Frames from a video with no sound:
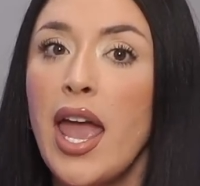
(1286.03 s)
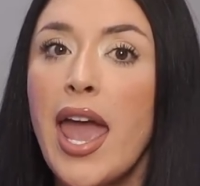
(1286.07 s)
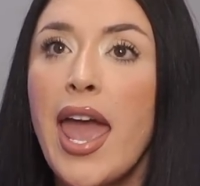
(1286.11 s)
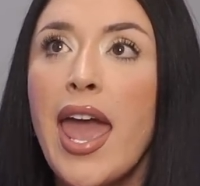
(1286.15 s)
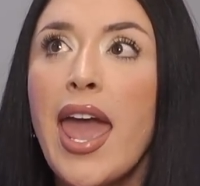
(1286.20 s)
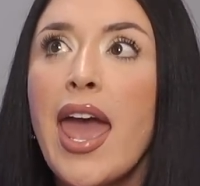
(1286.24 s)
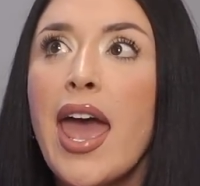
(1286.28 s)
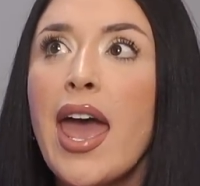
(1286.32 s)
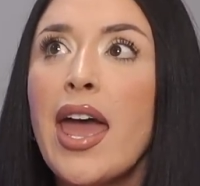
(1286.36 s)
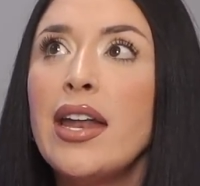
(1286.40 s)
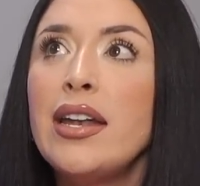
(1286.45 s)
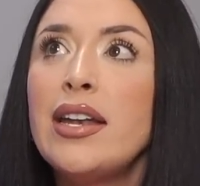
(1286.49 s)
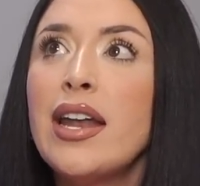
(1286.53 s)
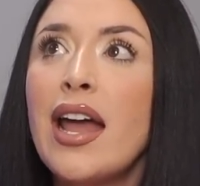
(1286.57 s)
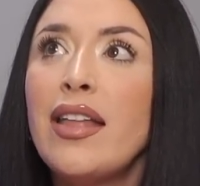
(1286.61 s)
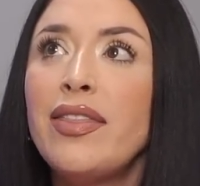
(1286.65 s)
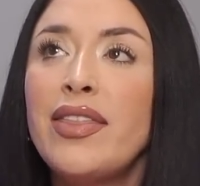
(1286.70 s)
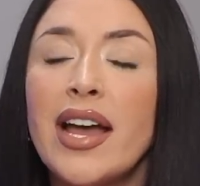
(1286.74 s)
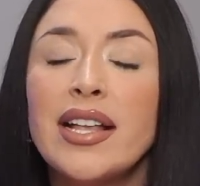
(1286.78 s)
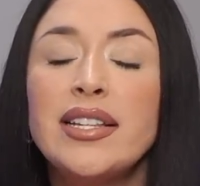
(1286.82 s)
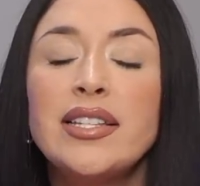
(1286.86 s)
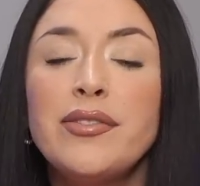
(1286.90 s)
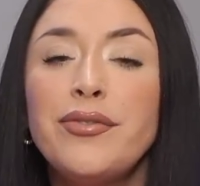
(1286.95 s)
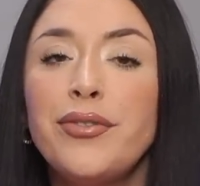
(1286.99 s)
And
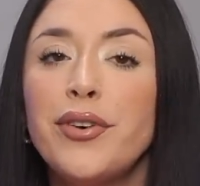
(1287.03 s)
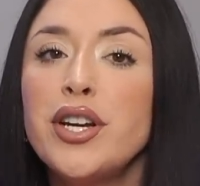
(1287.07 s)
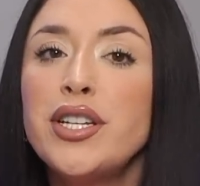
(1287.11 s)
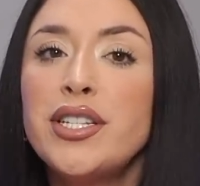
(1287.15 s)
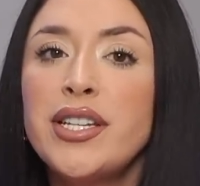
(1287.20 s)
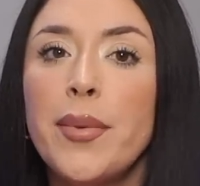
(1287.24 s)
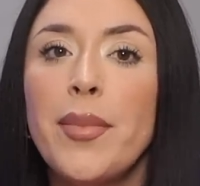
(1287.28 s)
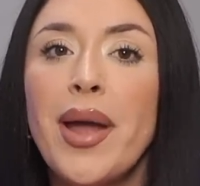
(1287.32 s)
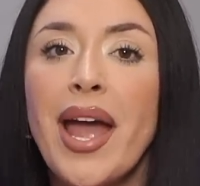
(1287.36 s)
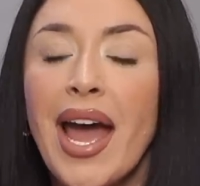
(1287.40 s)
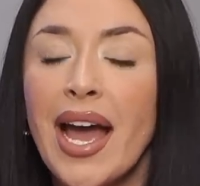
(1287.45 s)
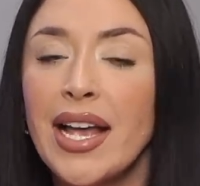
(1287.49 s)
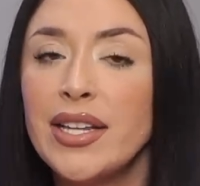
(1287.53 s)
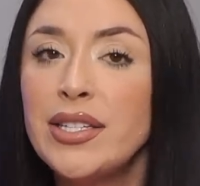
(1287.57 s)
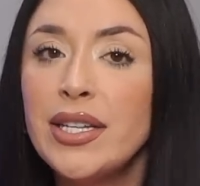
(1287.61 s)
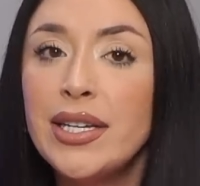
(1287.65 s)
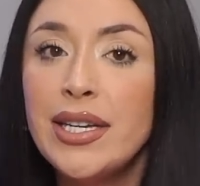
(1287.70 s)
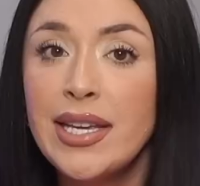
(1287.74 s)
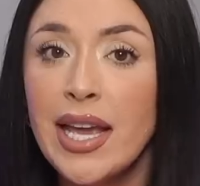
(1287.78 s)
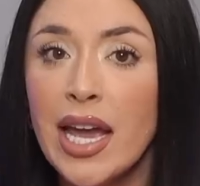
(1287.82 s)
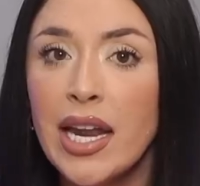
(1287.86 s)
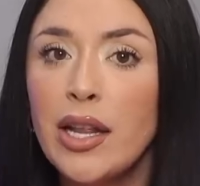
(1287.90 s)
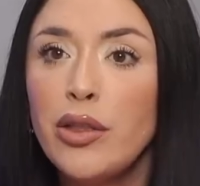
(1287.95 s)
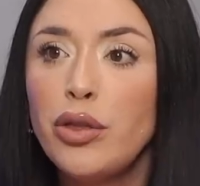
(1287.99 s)
that's the first time I had to
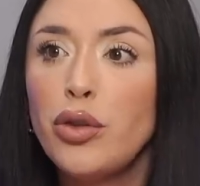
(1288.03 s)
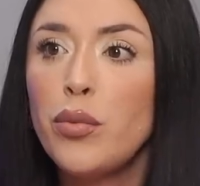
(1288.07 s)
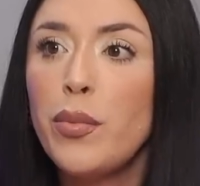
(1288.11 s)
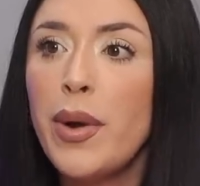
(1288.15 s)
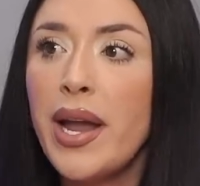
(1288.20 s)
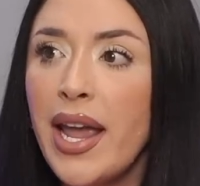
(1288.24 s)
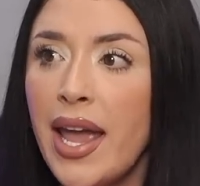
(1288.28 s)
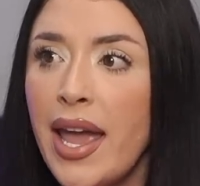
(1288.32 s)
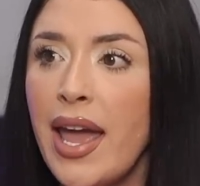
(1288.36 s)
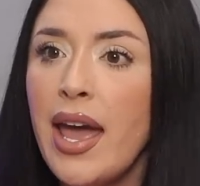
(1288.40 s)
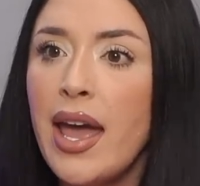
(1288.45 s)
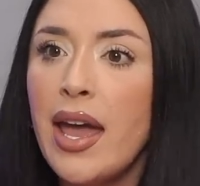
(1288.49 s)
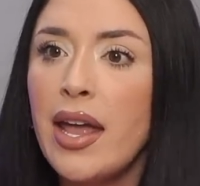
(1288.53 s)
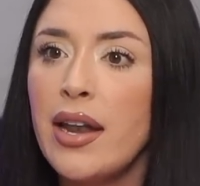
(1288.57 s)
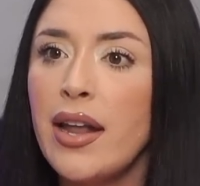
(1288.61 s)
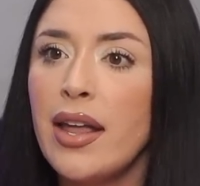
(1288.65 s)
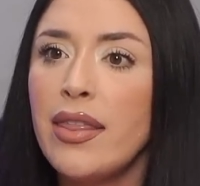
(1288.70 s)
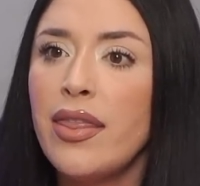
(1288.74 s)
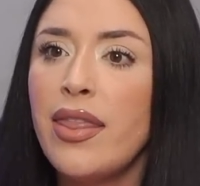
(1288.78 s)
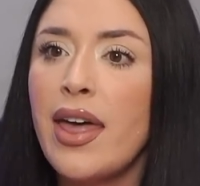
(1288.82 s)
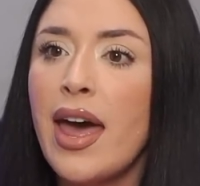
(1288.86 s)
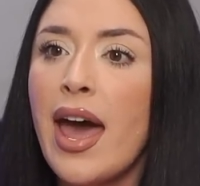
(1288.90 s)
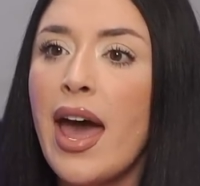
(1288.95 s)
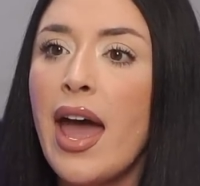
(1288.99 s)
get it through my head
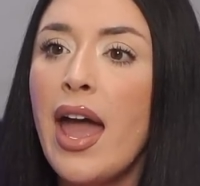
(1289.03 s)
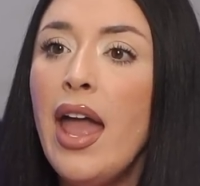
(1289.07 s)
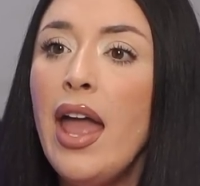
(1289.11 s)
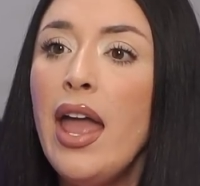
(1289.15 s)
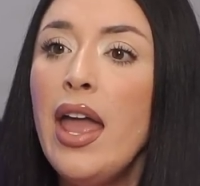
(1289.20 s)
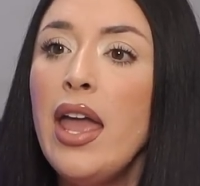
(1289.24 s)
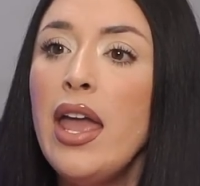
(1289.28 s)
that